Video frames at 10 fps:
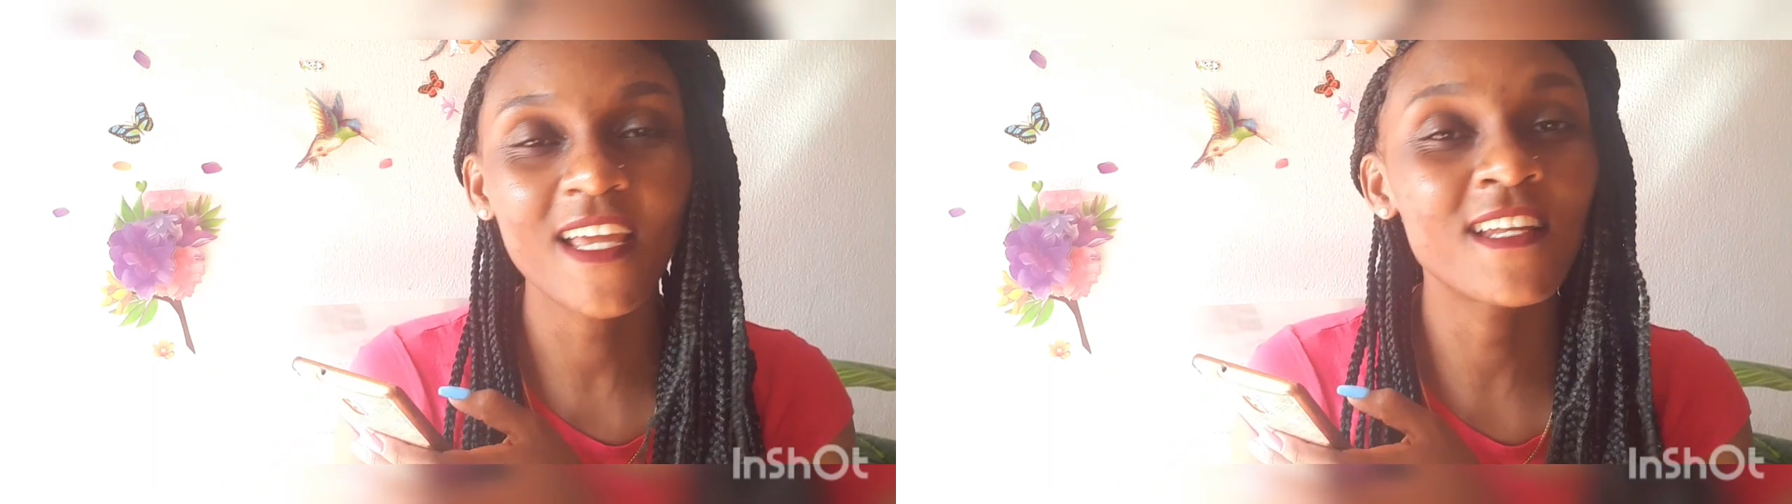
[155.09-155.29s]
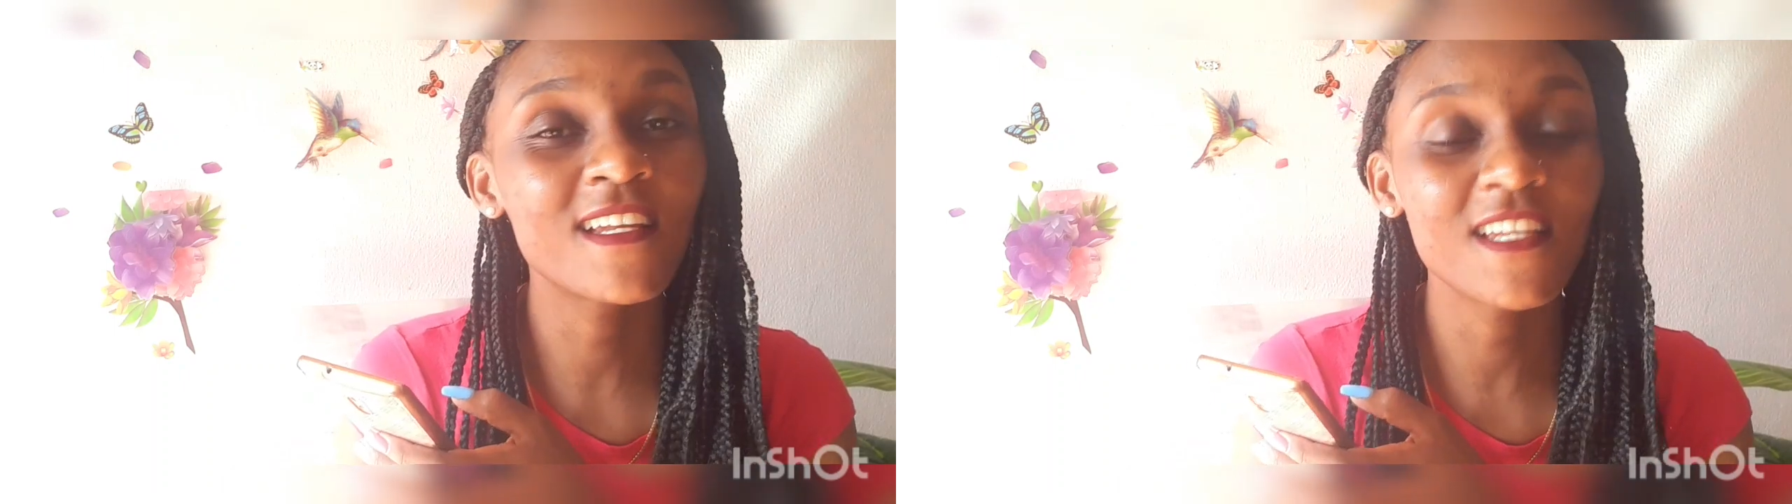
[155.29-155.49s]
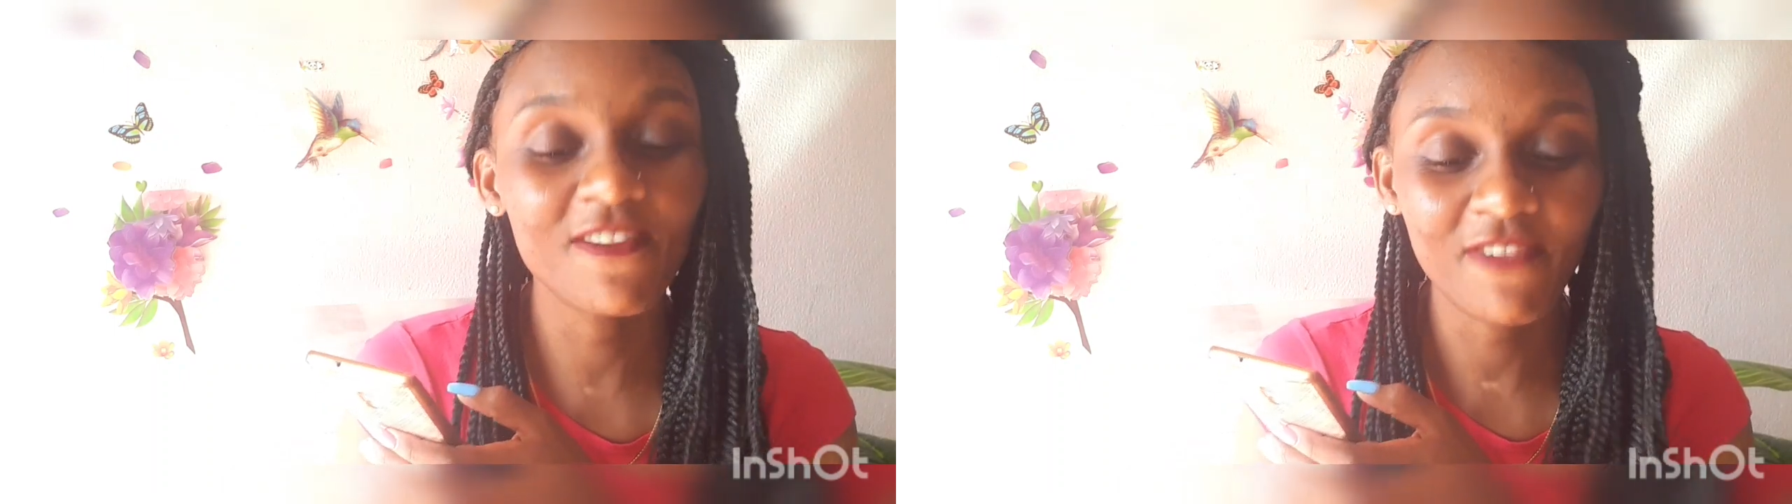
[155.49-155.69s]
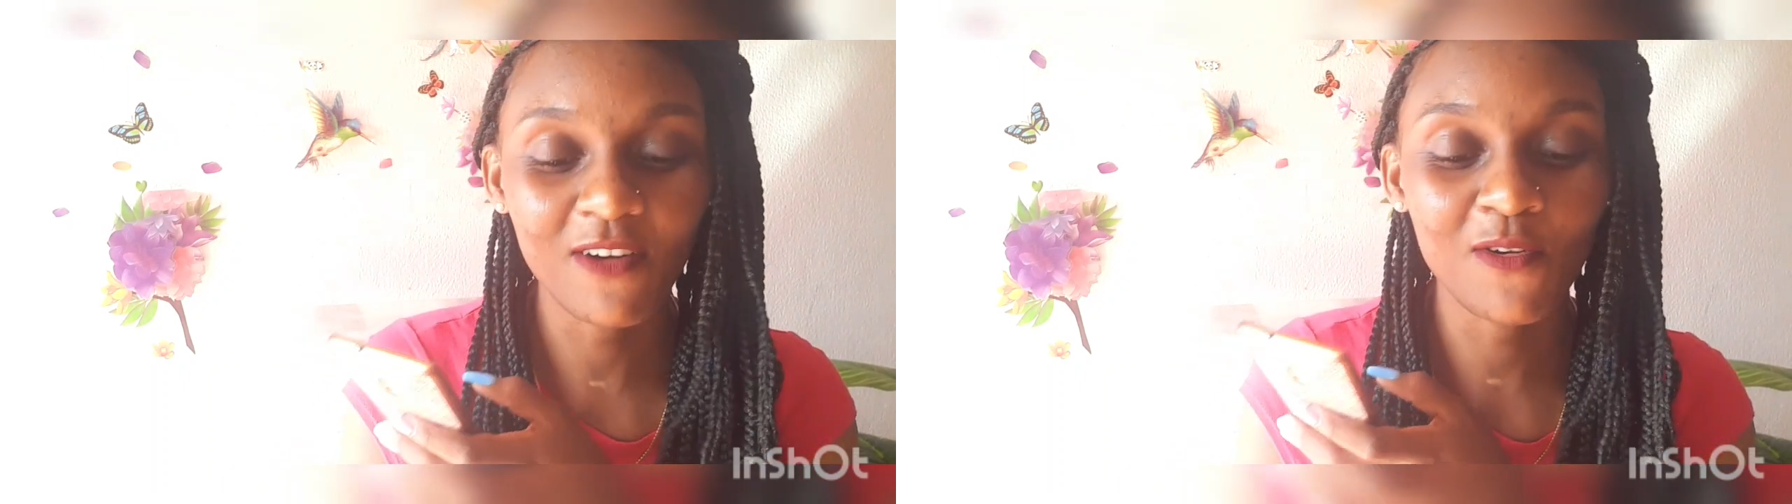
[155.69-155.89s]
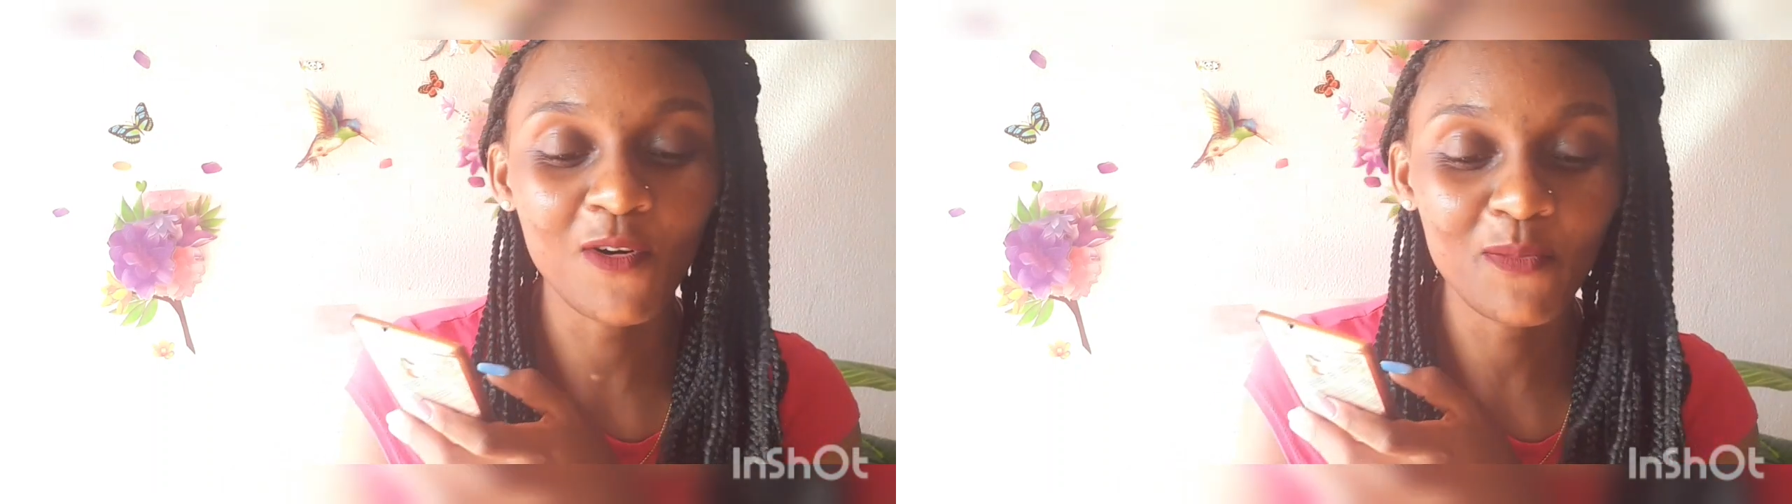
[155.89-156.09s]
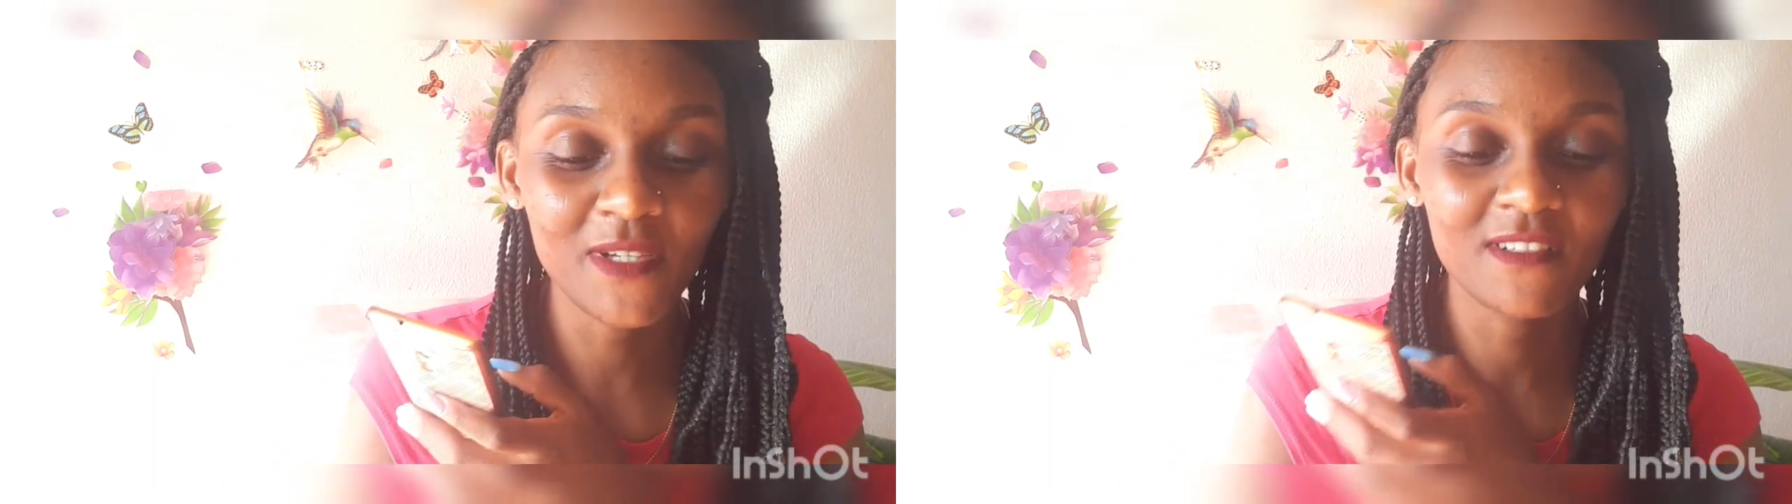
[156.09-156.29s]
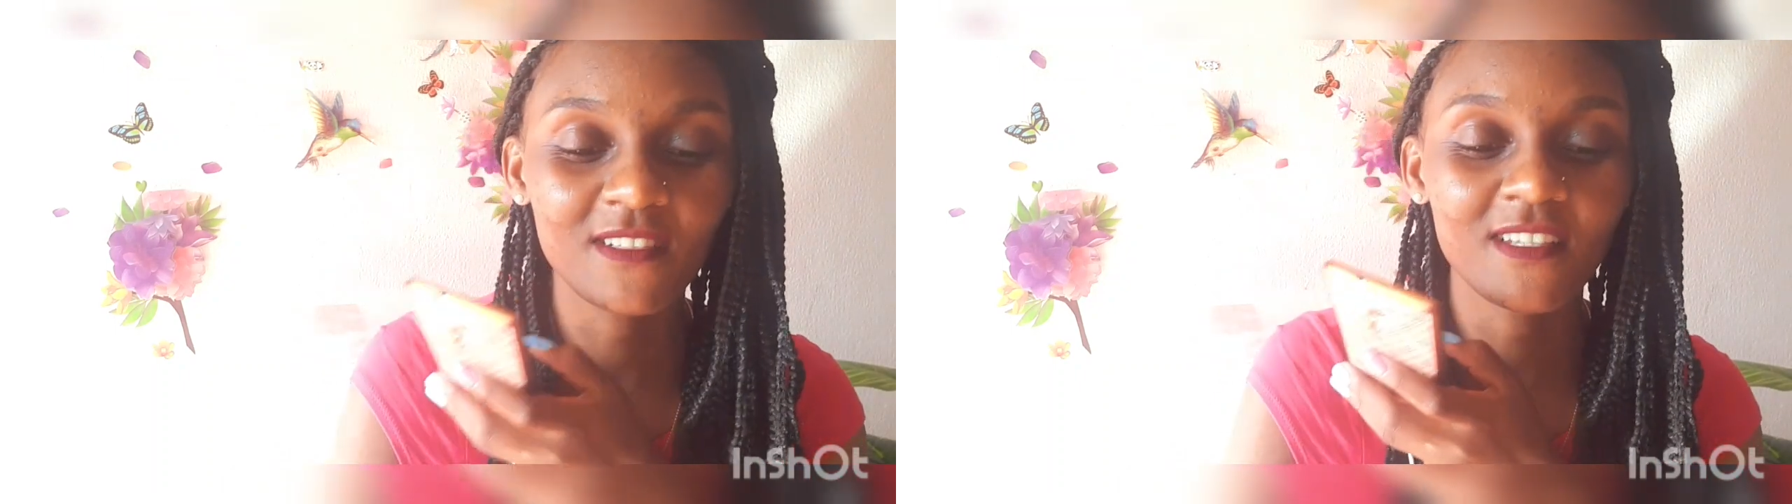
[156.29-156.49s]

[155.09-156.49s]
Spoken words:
and leave a comment.